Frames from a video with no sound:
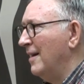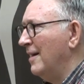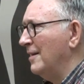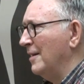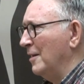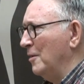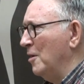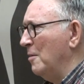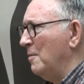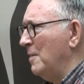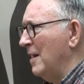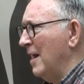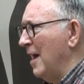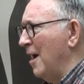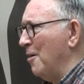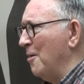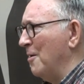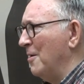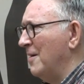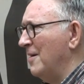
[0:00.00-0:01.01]
Can you hear me
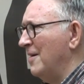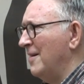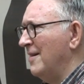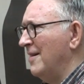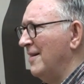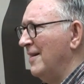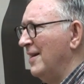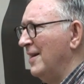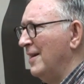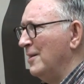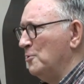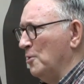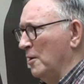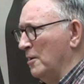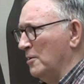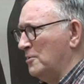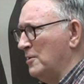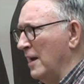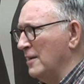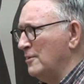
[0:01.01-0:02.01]
now? Should
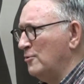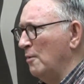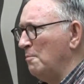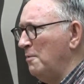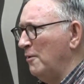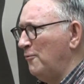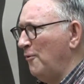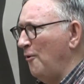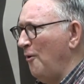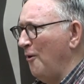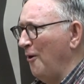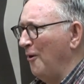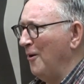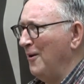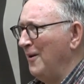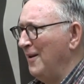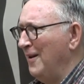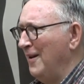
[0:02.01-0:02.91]
have said so before.